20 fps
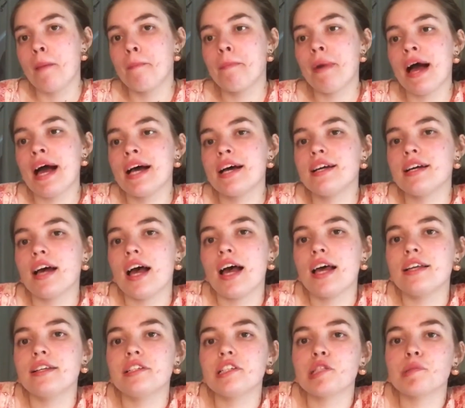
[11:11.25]
But
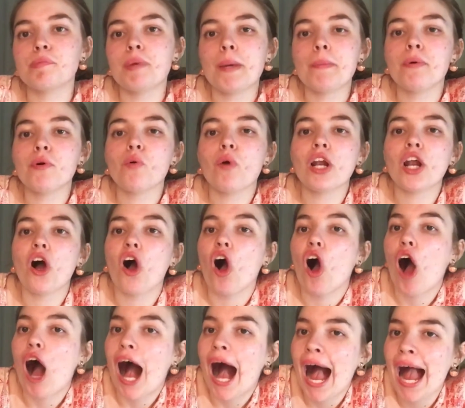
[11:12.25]
just people want to
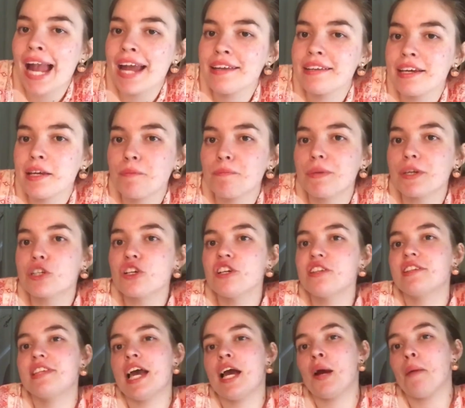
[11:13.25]
hide it
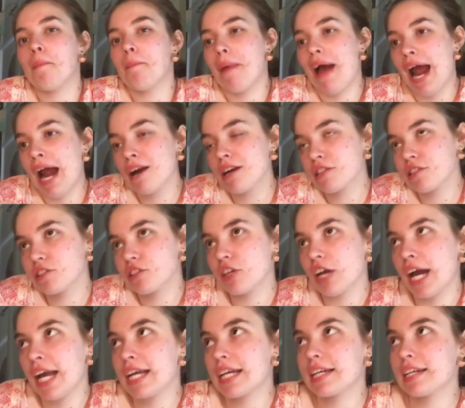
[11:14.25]
because they're embarrassed,
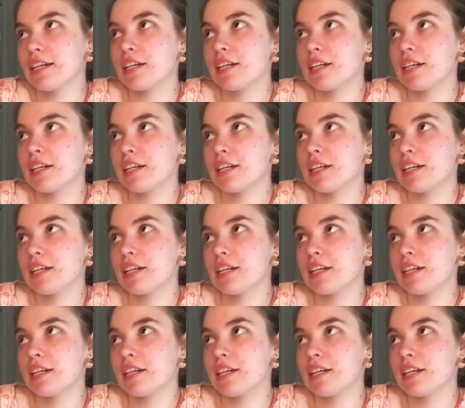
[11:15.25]
like,